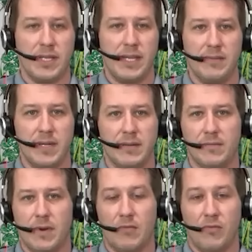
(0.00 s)
team
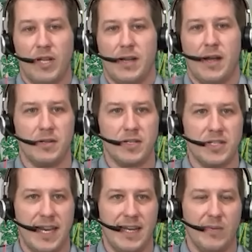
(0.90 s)
and really
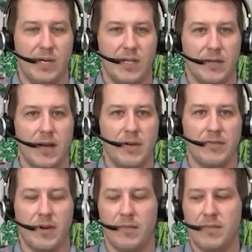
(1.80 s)
understanding where they're coming
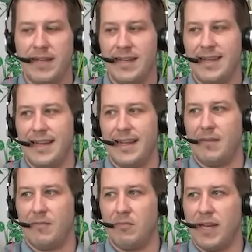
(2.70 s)
from,
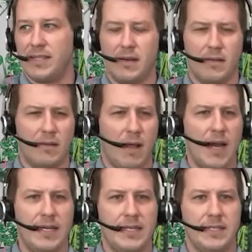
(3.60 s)
makes it a
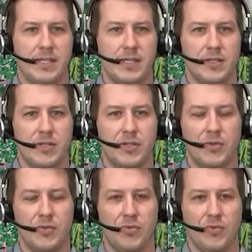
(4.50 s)
lot easier
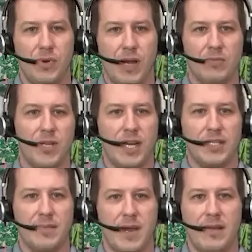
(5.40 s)
to help
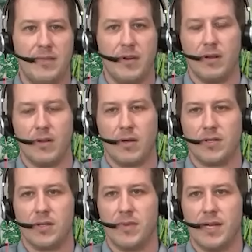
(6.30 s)
change that behavior on a
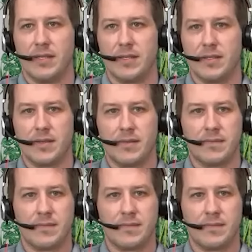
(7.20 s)
long-term basis.